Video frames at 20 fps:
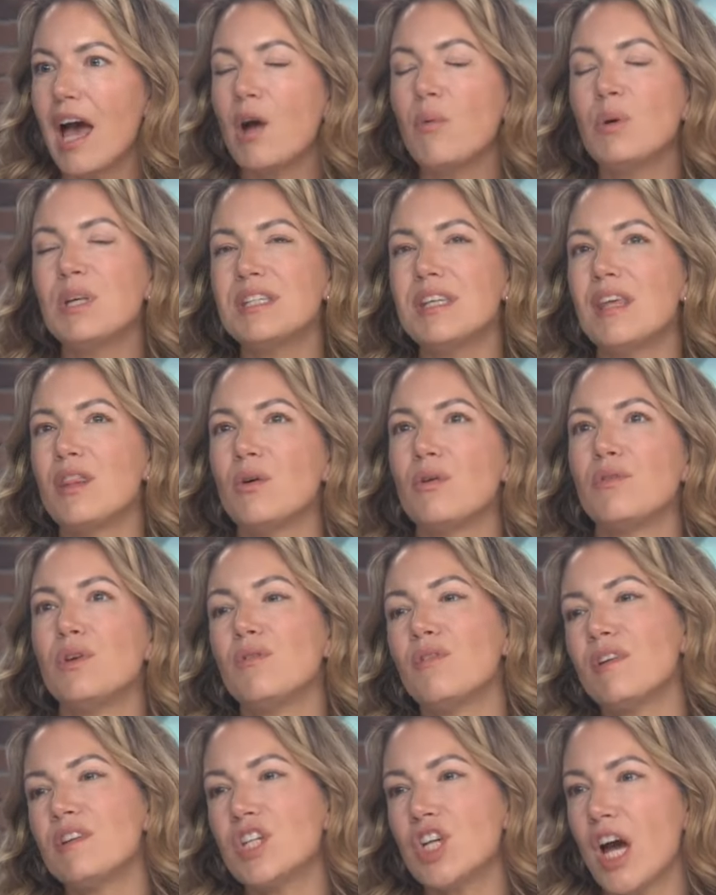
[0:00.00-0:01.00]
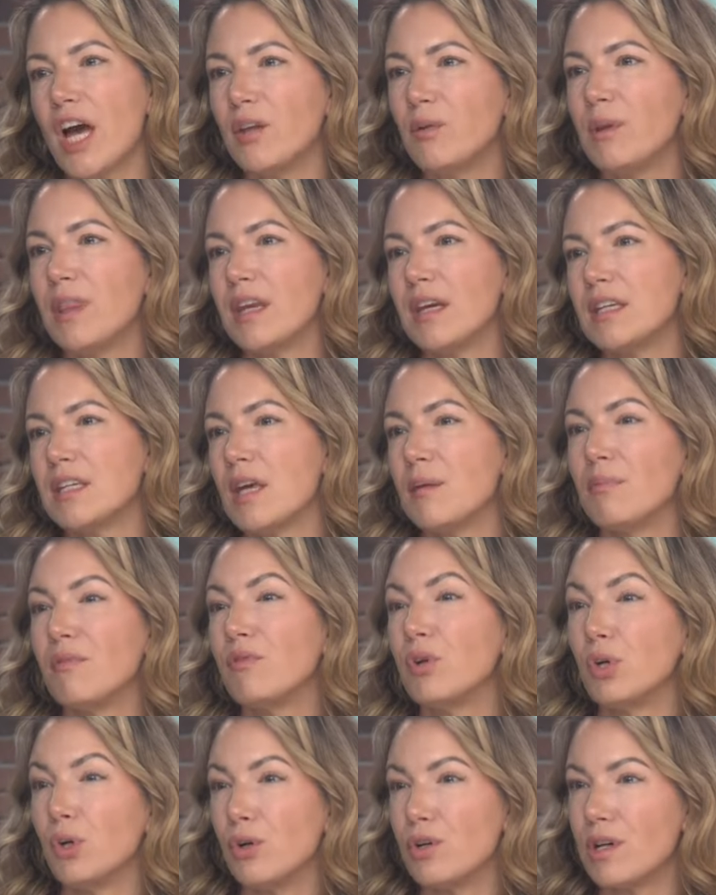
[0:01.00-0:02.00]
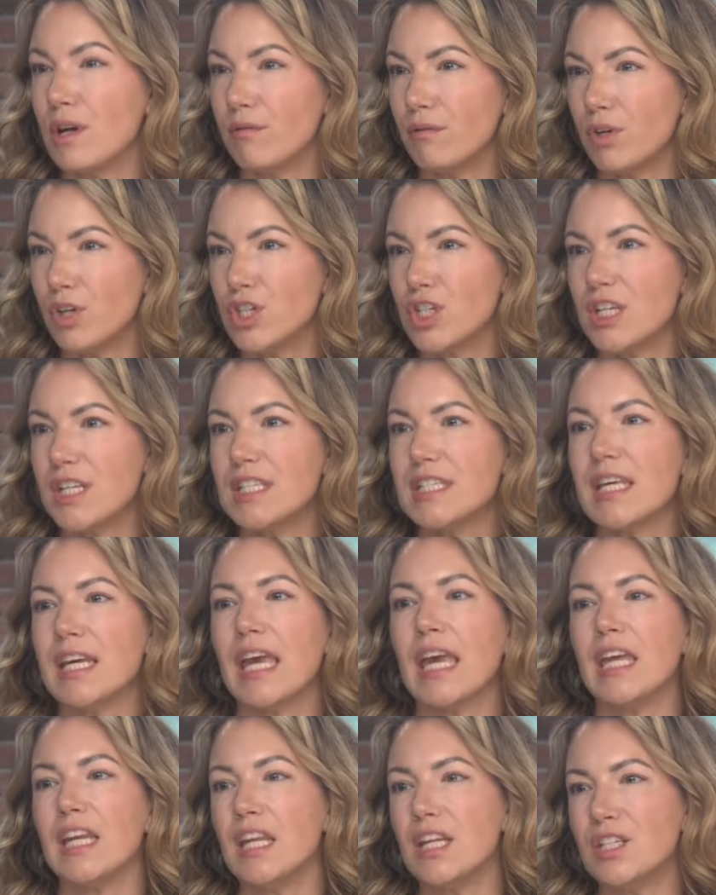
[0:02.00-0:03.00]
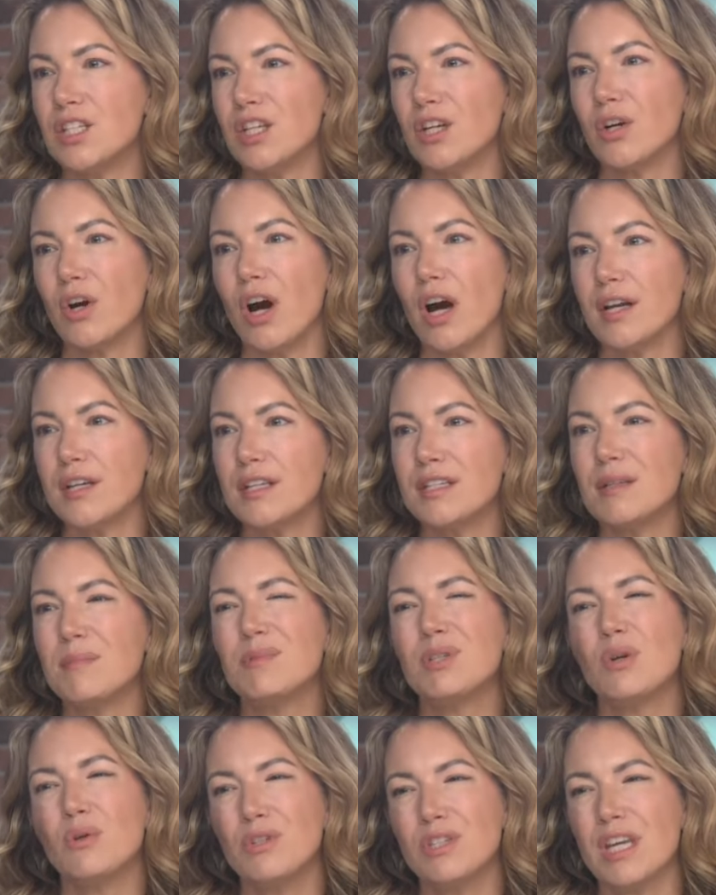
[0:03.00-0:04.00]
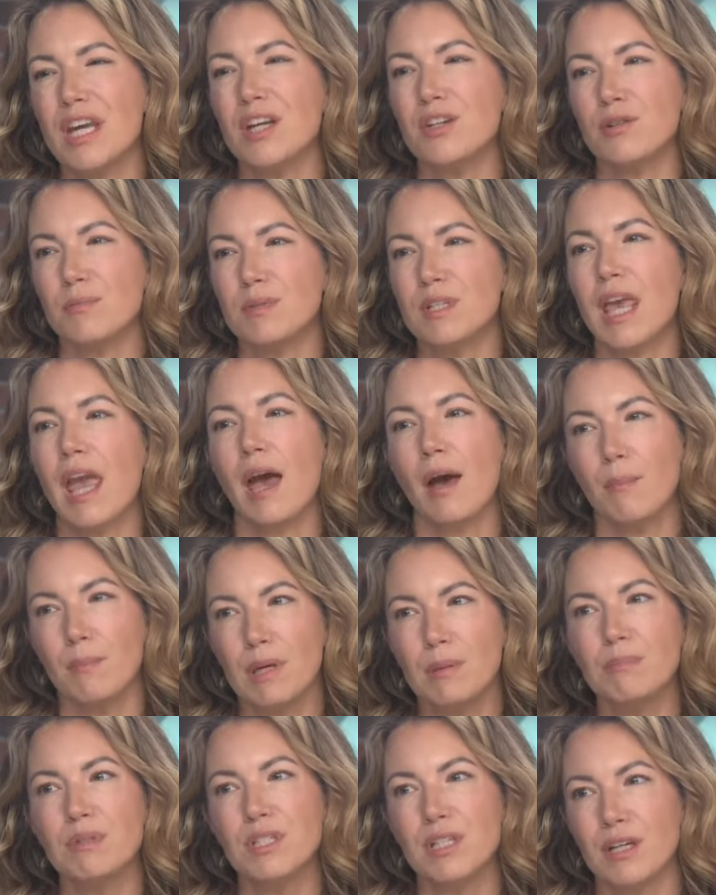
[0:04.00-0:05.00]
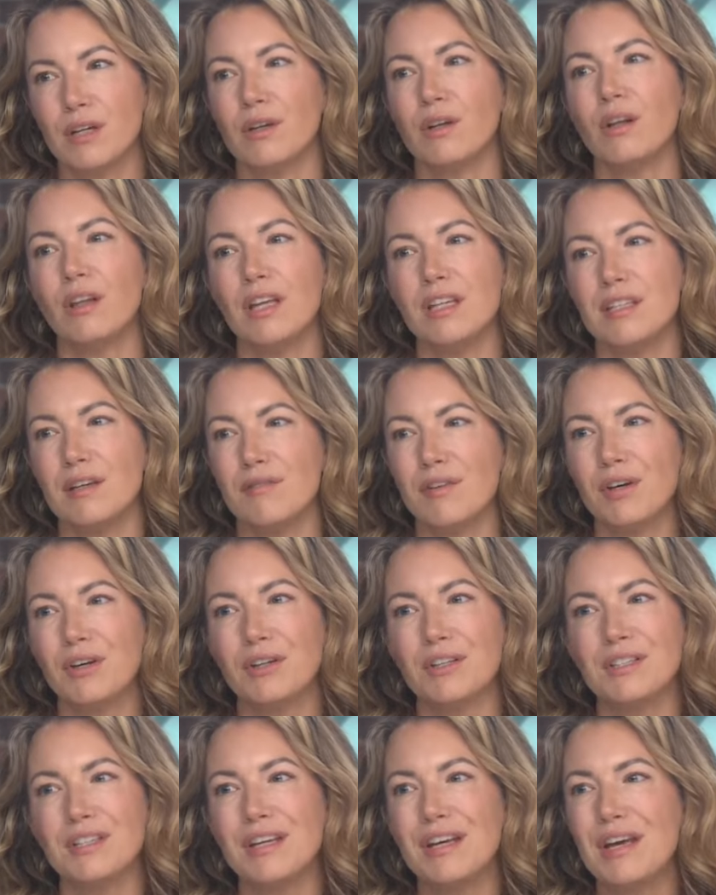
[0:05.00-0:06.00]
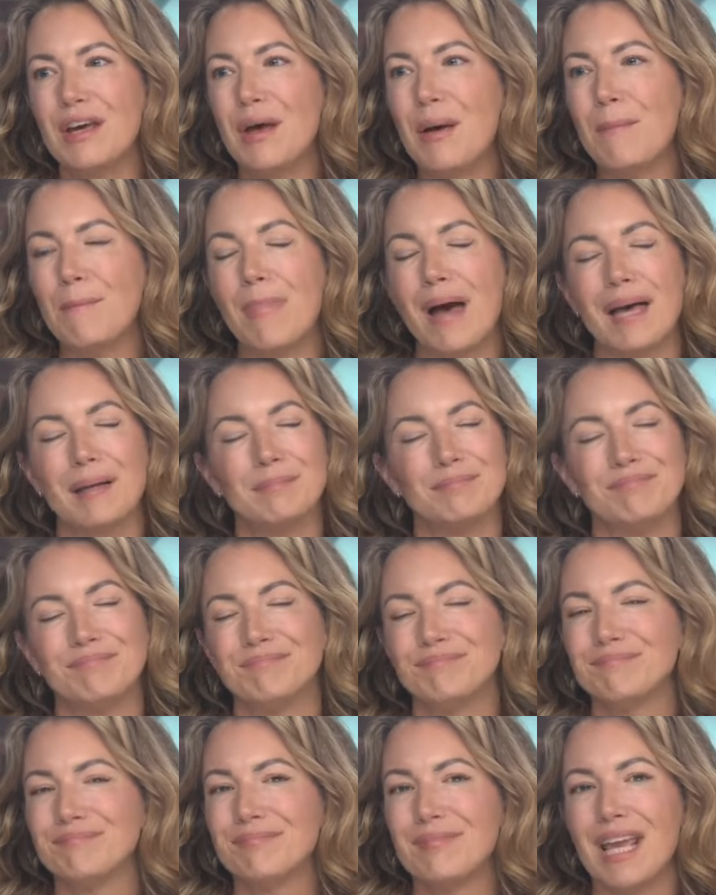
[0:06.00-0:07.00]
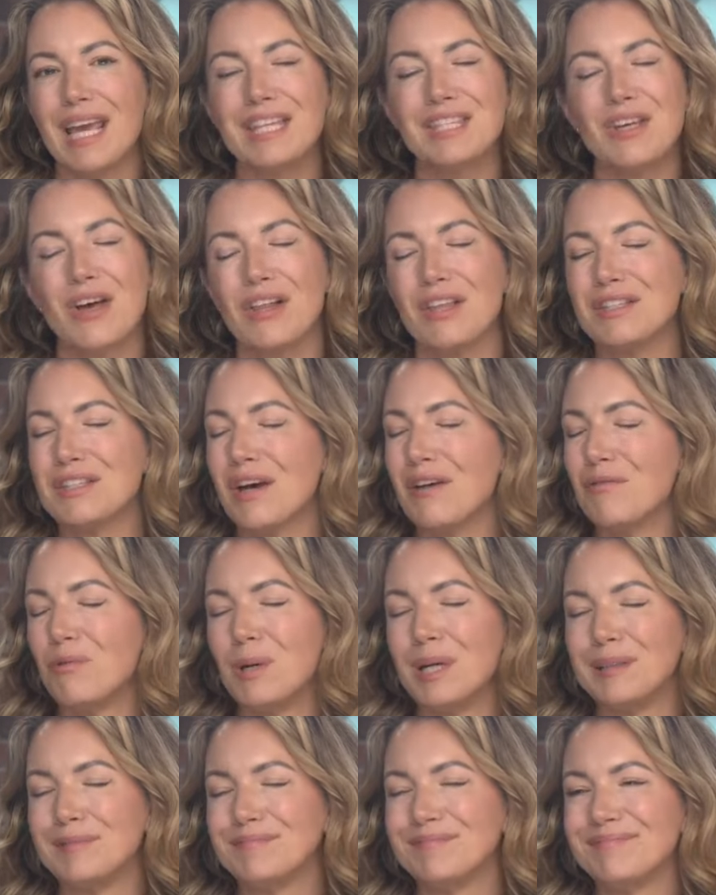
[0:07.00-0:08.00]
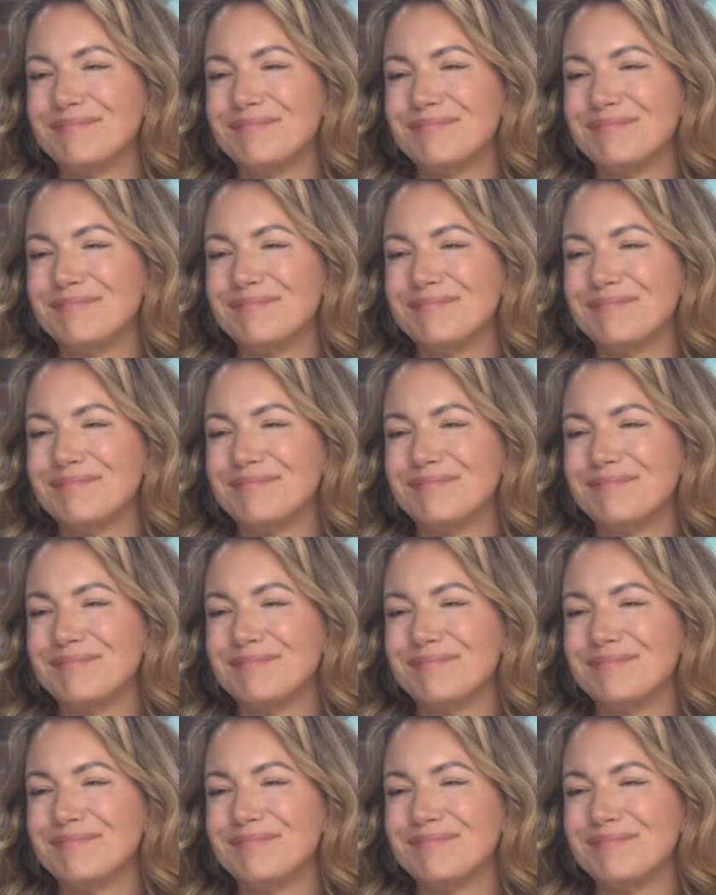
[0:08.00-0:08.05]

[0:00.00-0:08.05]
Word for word: I will say though, if you have a child with any type of neurodivergence like ADHD or autism, those tantrums can be particularly difficult, but it's all a tough one.